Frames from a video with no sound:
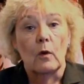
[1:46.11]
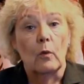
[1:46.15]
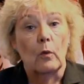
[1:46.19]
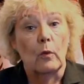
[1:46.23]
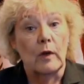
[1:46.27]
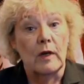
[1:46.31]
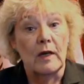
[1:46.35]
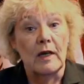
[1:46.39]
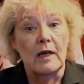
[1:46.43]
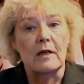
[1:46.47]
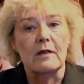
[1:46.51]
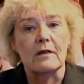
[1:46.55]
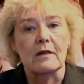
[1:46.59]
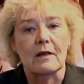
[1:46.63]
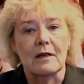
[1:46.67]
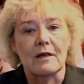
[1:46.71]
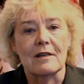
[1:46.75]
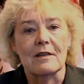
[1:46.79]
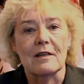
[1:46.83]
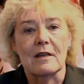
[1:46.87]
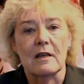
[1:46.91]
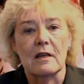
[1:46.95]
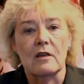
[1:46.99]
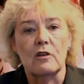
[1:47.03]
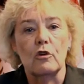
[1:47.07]
We need to
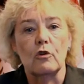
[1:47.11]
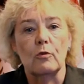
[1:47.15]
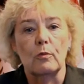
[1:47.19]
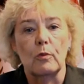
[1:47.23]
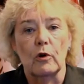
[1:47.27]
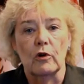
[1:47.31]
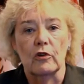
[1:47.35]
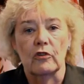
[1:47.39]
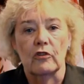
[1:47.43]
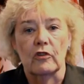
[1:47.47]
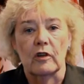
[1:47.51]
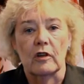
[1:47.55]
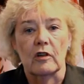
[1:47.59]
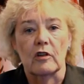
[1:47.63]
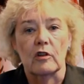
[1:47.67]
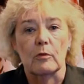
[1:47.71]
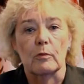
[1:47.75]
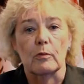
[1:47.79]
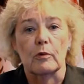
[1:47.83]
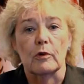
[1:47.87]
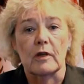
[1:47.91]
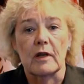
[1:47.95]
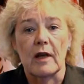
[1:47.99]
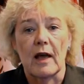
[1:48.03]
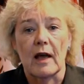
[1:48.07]
continue pushing to
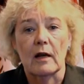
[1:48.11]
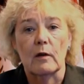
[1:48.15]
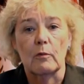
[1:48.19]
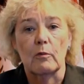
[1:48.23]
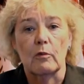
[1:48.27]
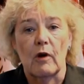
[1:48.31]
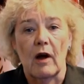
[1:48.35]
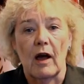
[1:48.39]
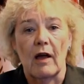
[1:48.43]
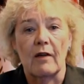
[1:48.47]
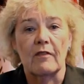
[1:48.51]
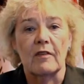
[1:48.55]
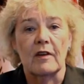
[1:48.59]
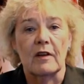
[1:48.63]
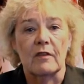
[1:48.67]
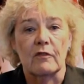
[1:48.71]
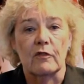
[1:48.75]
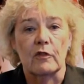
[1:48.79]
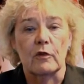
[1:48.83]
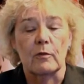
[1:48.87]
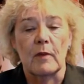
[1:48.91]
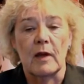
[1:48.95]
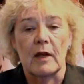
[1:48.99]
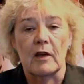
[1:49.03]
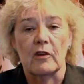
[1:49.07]
protect private
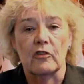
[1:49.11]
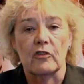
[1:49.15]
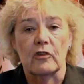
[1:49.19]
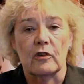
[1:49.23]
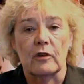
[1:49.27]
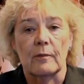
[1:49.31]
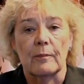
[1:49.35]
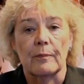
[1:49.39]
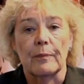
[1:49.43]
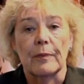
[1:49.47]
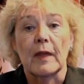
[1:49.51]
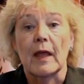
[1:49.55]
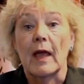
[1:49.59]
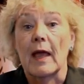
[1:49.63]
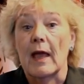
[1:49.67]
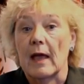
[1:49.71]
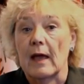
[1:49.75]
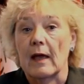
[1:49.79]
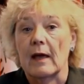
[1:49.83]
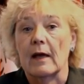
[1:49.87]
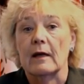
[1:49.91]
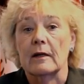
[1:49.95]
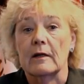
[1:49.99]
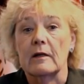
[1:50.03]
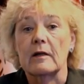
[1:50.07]
information
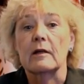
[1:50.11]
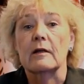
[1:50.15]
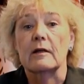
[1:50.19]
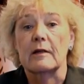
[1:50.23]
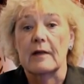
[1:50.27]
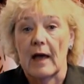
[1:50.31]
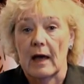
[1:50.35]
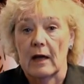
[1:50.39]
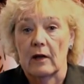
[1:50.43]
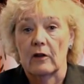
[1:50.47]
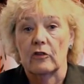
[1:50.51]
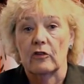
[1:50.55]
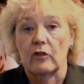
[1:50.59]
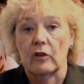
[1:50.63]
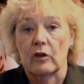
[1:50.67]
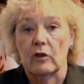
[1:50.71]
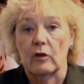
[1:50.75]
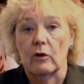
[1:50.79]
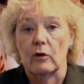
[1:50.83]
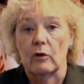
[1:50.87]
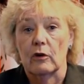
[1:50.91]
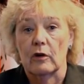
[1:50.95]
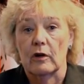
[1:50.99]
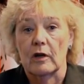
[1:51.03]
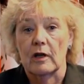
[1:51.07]
and data
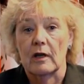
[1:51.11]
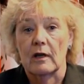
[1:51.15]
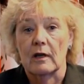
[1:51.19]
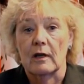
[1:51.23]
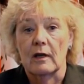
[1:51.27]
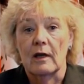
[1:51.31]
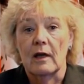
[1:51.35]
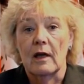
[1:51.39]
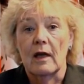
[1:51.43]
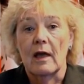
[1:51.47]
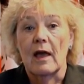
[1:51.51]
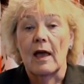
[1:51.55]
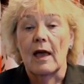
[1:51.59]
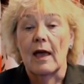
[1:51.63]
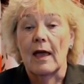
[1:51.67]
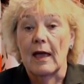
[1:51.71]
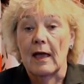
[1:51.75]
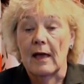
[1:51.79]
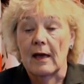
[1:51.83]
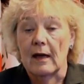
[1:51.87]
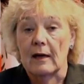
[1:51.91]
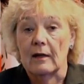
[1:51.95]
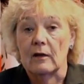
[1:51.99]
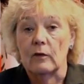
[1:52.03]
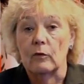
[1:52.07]
security,
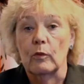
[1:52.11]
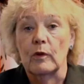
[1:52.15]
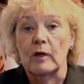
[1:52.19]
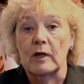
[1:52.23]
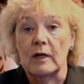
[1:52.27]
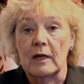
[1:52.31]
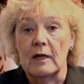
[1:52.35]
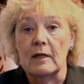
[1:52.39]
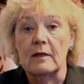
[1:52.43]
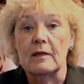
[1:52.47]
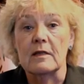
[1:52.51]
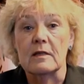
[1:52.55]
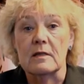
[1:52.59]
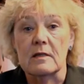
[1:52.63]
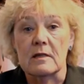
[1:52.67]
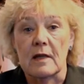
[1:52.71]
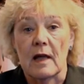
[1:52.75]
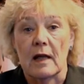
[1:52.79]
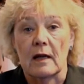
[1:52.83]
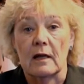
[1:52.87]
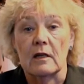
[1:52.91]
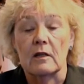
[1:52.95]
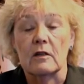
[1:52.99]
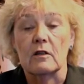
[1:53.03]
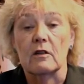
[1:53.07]
and we need the
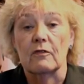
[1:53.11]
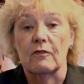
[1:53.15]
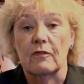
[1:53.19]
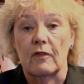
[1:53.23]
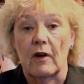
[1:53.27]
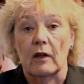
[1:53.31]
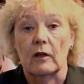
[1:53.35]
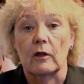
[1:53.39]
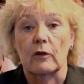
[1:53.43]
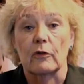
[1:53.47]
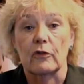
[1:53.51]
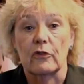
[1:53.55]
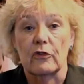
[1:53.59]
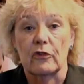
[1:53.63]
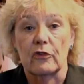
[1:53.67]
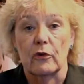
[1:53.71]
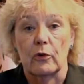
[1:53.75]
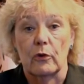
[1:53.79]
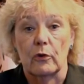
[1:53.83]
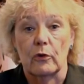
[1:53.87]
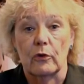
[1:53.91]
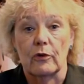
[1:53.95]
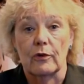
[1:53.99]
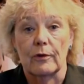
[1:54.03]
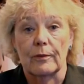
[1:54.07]
Senate to follow
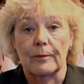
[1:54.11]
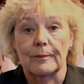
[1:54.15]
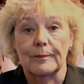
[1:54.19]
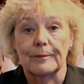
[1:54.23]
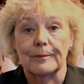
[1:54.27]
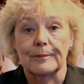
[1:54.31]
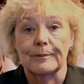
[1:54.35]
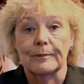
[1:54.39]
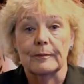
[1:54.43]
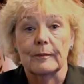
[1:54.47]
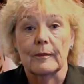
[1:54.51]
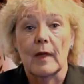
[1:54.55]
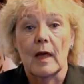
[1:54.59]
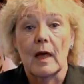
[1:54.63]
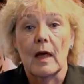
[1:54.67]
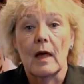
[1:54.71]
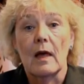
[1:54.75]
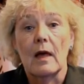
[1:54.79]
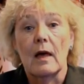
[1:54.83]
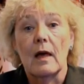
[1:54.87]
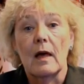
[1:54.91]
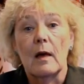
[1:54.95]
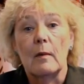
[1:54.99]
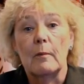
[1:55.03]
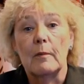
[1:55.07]
suit.
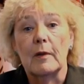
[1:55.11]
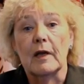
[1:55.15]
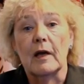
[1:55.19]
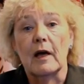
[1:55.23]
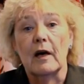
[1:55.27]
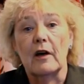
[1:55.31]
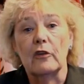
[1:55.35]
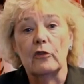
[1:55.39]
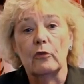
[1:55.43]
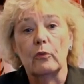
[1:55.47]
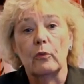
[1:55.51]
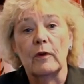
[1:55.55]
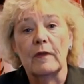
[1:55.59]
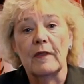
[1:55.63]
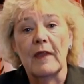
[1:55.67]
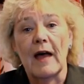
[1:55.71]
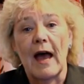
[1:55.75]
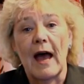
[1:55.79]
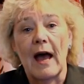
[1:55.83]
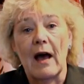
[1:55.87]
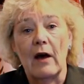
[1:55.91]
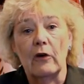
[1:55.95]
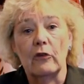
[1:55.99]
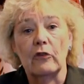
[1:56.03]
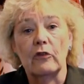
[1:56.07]
Because when the
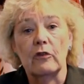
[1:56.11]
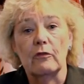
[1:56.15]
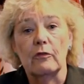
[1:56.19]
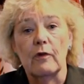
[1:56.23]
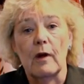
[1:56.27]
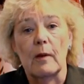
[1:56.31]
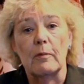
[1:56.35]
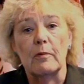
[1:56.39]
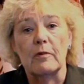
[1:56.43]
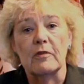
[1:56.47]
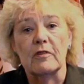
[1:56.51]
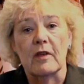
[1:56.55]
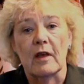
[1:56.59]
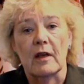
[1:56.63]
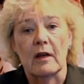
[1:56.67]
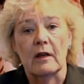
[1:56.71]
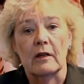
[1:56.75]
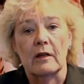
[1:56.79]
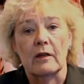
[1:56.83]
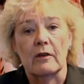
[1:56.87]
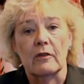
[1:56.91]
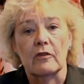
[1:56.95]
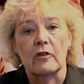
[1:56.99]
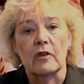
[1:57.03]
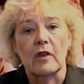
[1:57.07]
House of
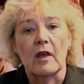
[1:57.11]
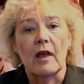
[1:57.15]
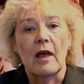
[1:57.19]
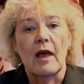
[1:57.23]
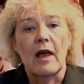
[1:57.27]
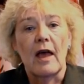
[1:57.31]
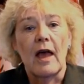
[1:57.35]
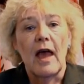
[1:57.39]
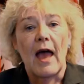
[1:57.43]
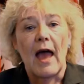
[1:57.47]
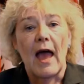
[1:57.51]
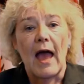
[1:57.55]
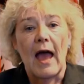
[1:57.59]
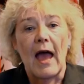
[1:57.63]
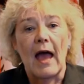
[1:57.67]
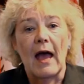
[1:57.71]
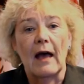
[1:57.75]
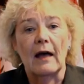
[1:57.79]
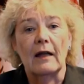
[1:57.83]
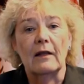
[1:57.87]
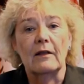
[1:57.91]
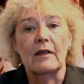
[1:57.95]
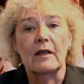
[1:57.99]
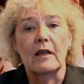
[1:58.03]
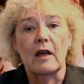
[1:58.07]
Representatives
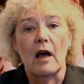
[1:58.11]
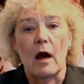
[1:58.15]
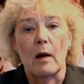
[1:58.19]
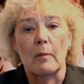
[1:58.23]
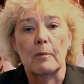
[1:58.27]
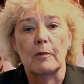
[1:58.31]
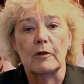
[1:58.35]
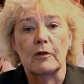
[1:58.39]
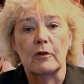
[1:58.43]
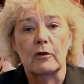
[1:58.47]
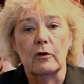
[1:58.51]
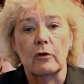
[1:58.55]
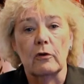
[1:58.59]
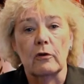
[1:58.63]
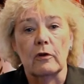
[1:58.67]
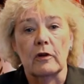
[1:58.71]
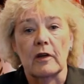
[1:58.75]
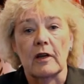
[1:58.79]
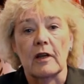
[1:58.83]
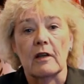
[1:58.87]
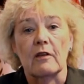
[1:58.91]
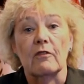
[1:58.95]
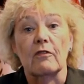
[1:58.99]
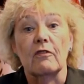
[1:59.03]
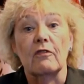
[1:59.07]
had the
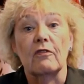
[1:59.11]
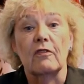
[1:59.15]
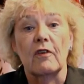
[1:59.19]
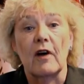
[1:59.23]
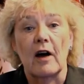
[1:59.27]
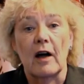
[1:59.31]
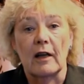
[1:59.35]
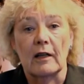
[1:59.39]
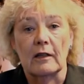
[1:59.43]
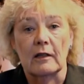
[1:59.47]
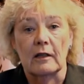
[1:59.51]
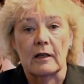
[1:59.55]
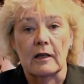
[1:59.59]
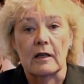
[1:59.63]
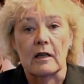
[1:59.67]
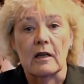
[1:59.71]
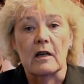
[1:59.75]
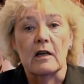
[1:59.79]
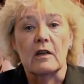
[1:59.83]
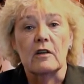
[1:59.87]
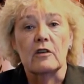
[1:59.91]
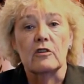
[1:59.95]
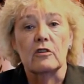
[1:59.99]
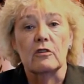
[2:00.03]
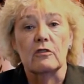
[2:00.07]
opportunity, finally,
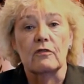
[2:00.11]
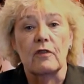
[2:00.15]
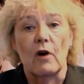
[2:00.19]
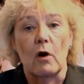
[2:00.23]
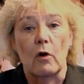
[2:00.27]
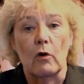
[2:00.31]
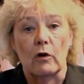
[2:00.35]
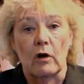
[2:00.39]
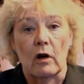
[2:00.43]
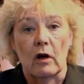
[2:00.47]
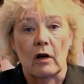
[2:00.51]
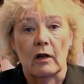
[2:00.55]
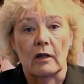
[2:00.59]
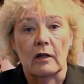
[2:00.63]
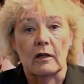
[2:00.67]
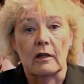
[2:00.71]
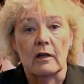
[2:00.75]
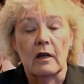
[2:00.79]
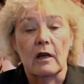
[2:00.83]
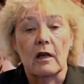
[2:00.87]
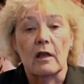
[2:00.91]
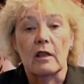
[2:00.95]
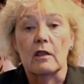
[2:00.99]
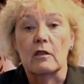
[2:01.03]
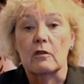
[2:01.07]
to vote on it,
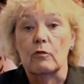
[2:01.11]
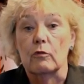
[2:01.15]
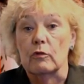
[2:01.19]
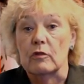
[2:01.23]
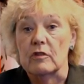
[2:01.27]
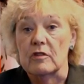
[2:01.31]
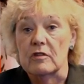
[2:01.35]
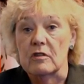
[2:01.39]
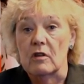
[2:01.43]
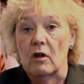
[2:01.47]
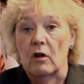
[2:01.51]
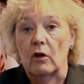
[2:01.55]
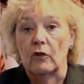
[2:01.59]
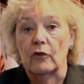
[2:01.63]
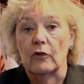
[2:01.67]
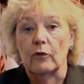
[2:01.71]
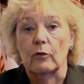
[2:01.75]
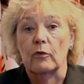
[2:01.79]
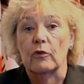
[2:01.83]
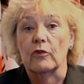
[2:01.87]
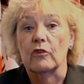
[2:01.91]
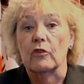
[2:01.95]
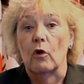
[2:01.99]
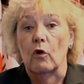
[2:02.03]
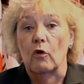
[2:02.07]
the result was